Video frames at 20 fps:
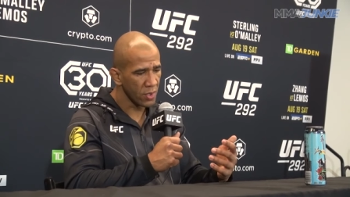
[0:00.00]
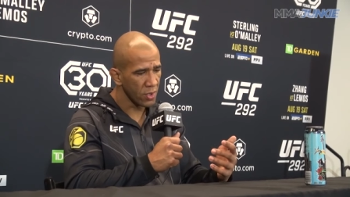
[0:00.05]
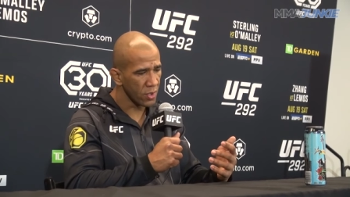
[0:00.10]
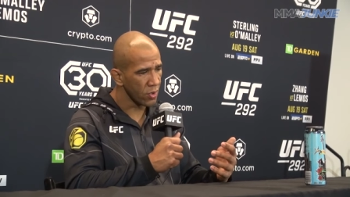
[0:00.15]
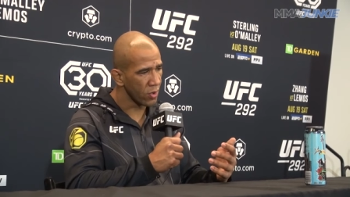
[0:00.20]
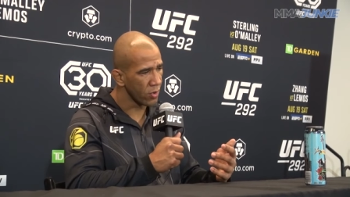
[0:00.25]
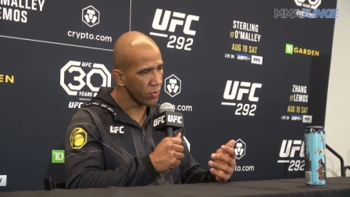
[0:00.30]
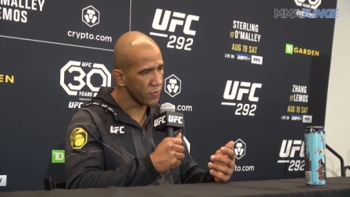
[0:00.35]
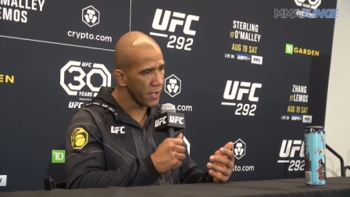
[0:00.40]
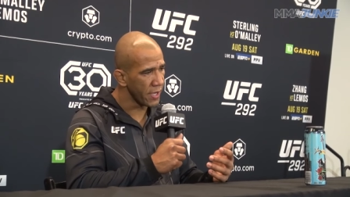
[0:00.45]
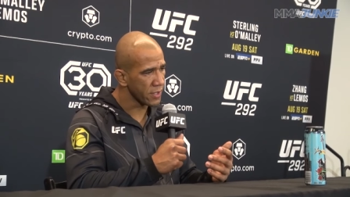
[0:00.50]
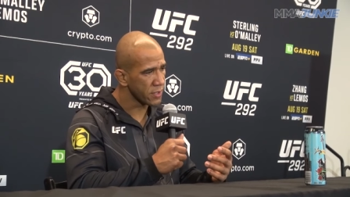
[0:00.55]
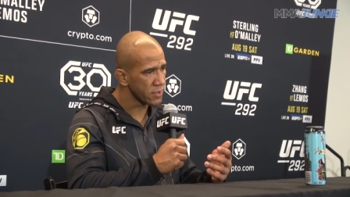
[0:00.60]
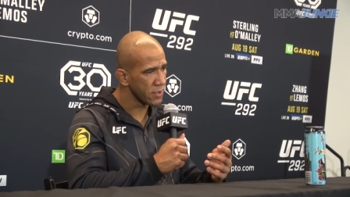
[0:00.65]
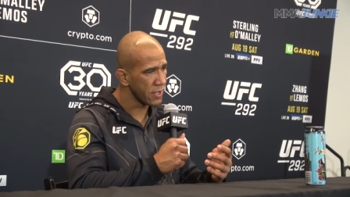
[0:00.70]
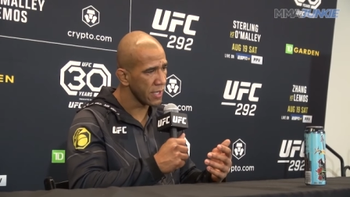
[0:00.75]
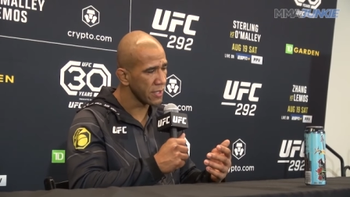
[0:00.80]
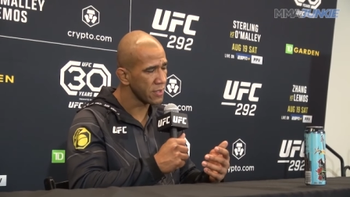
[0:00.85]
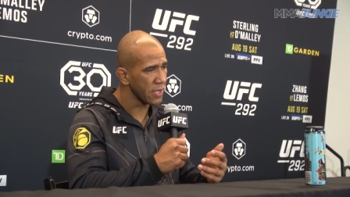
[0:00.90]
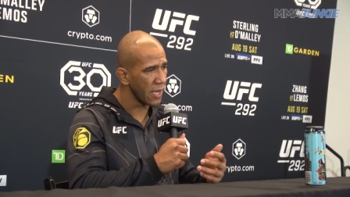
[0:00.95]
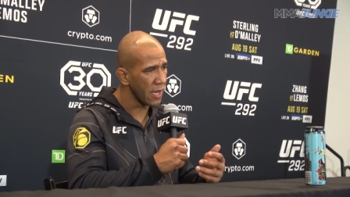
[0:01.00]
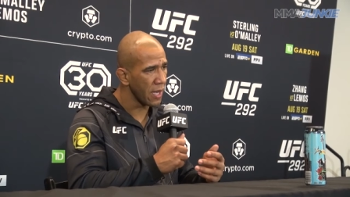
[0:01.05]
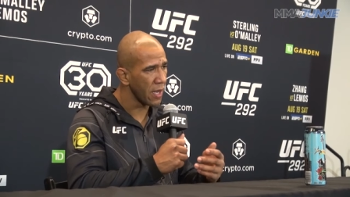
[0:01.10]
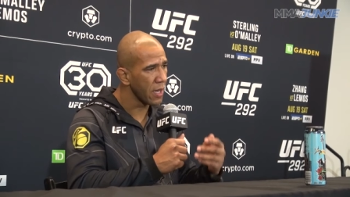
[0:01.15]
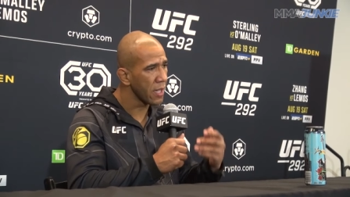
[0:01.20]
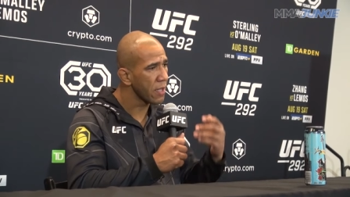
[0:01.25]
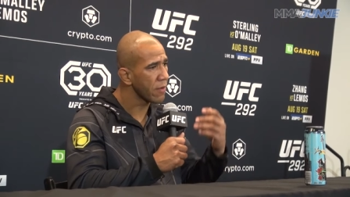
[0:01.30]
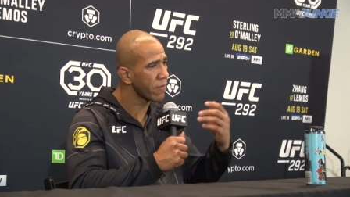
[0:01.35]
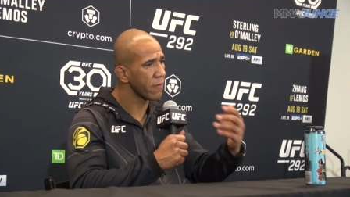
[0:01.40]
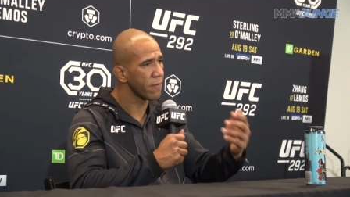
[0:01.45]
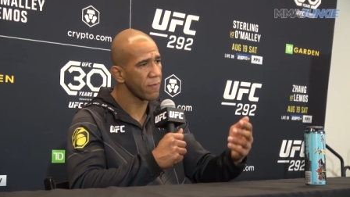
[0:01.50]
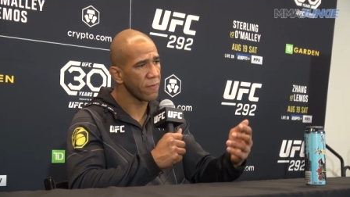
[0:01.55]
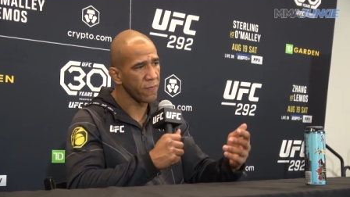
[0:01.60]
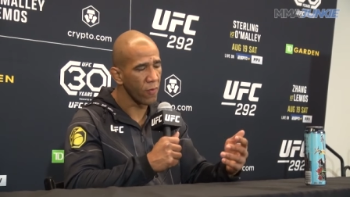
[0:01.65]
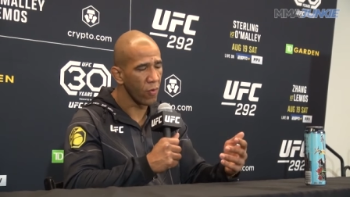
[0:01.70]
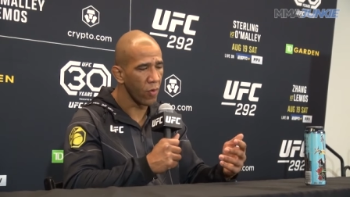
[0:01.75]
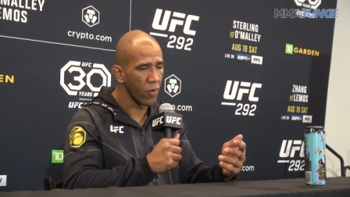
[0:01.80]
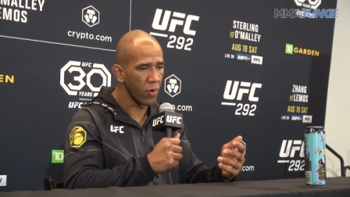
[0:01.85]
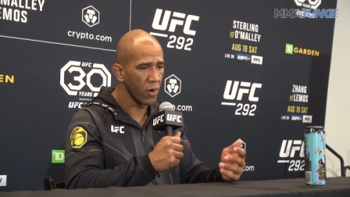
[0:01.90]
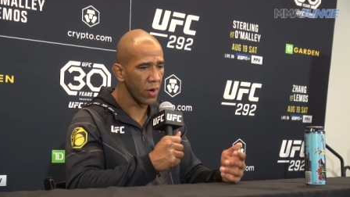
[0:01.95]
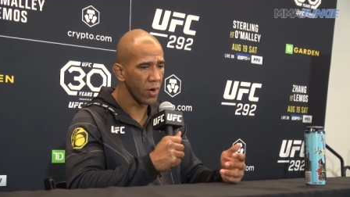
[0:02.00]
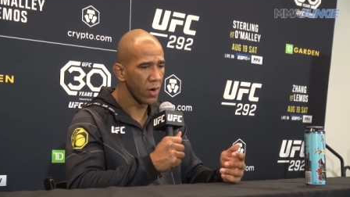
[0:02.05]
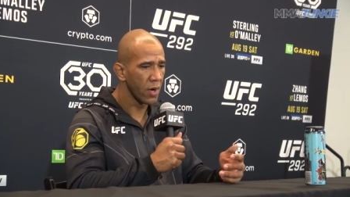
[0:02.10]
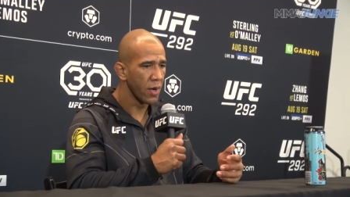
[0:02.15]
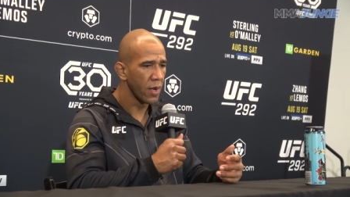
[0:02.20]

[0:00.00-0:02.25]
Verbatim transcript: You know, that's I living for.